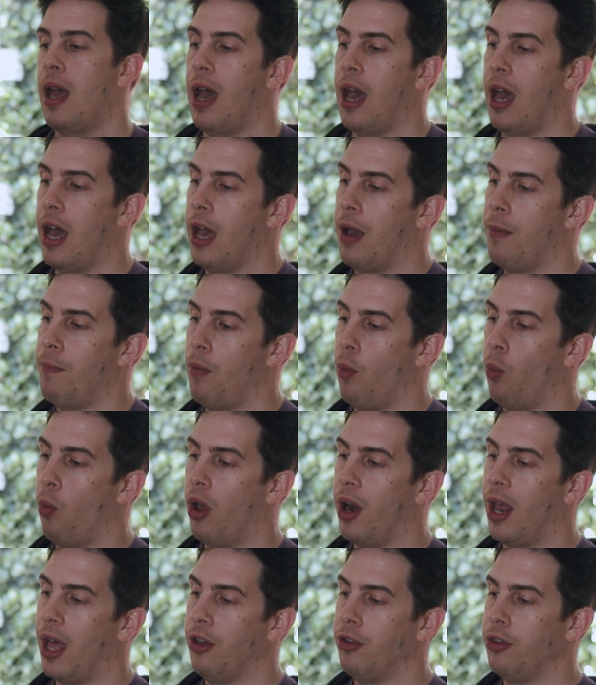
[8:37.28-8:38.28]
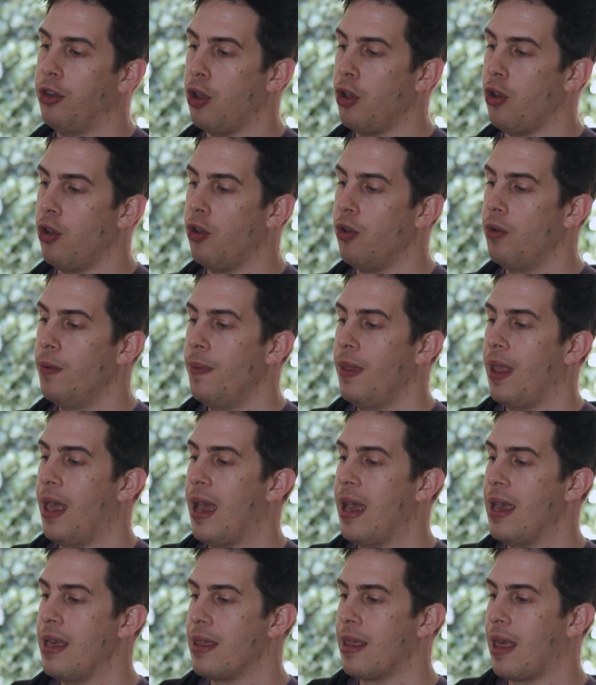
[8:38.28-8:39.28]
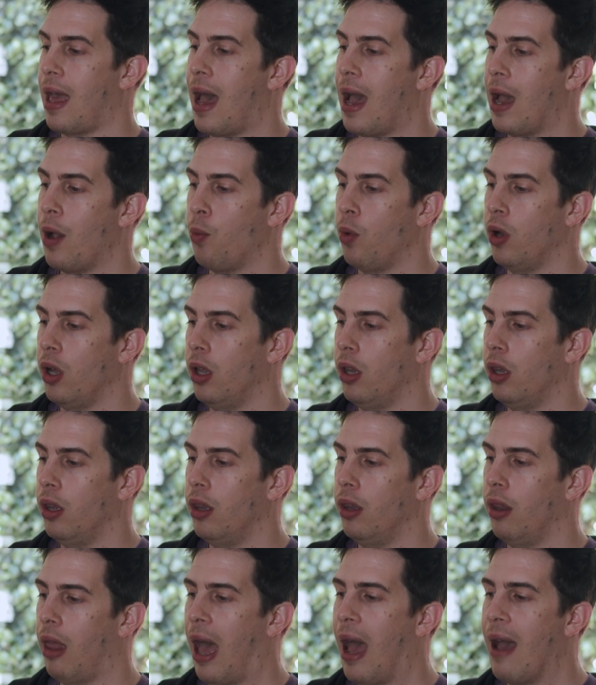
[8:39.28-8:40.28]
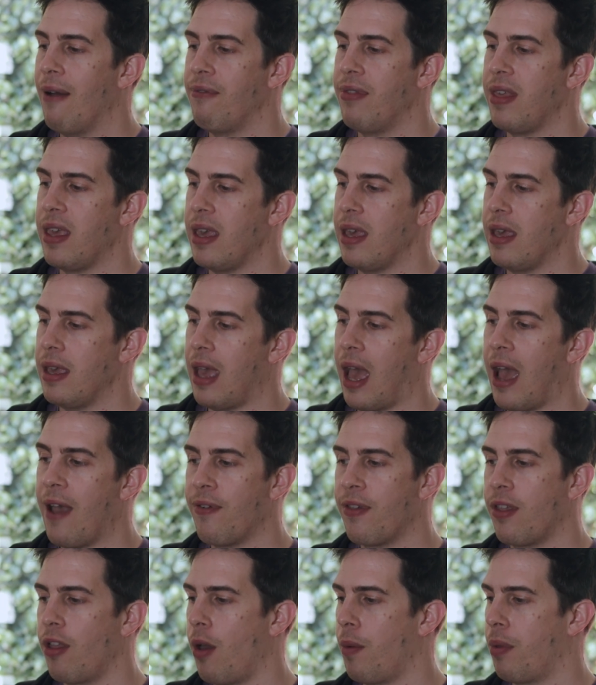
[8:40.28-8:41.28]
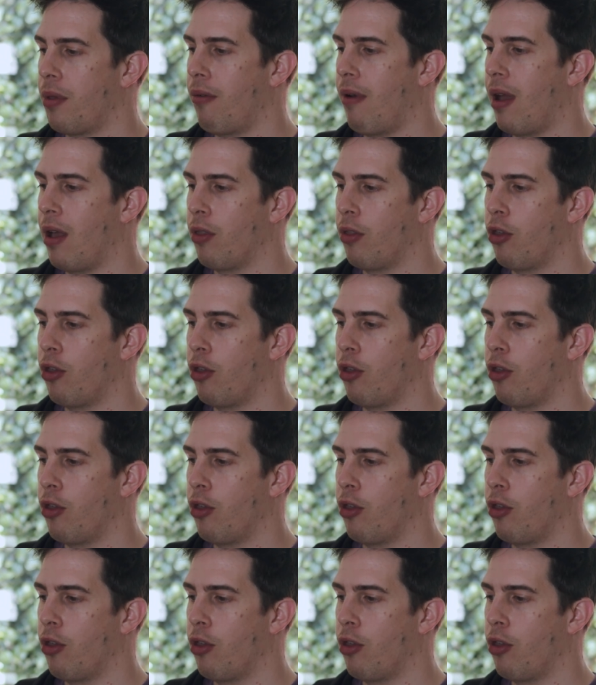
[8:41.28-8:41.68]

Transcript: what I'll do is I will have the f-stops around